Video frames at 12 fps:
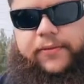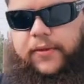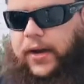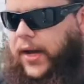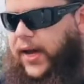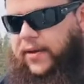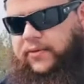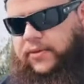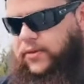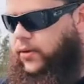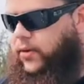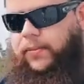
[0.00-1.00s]
I have
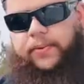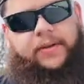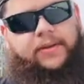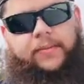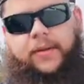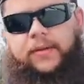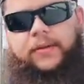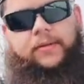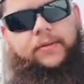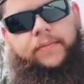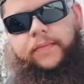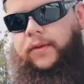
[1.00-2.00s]
zero complaints about D2.
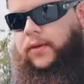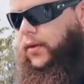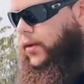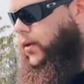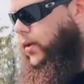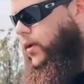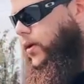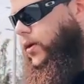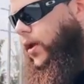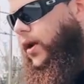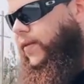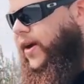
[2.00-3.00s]
Nice. A
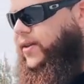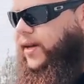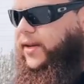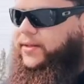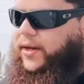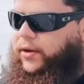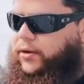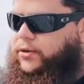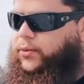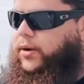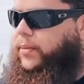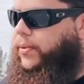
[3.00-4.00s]
lot of SI owners
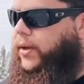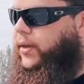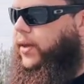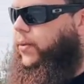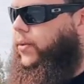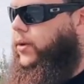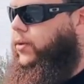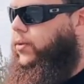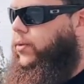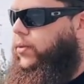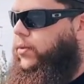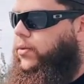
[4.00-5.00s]
will complain that when
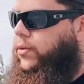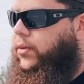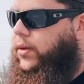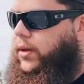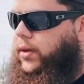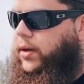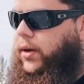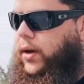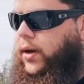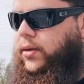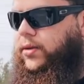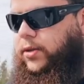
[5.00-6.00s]
you do the
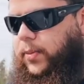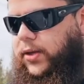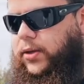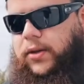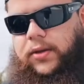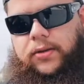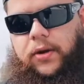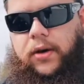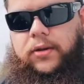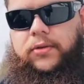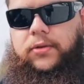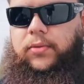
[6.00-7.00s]
uh, suspension on these
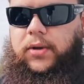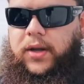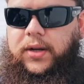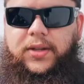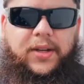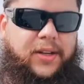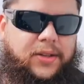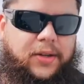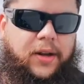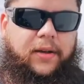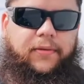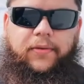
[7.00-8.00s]
cars, you will get a check engine
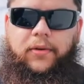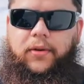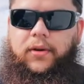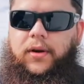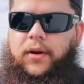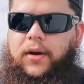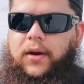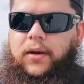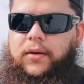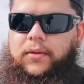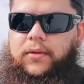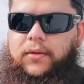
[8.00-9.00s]
light for uh,
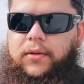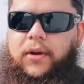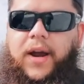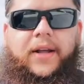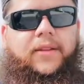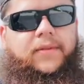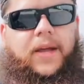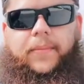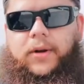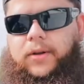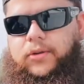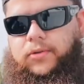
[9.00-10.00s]
really your active dampening
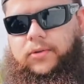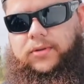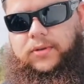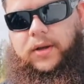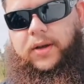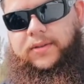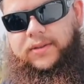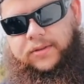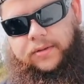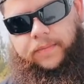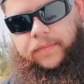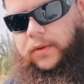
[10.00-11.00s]
control uh,
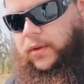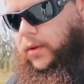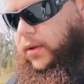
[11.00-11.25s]
system. Nice.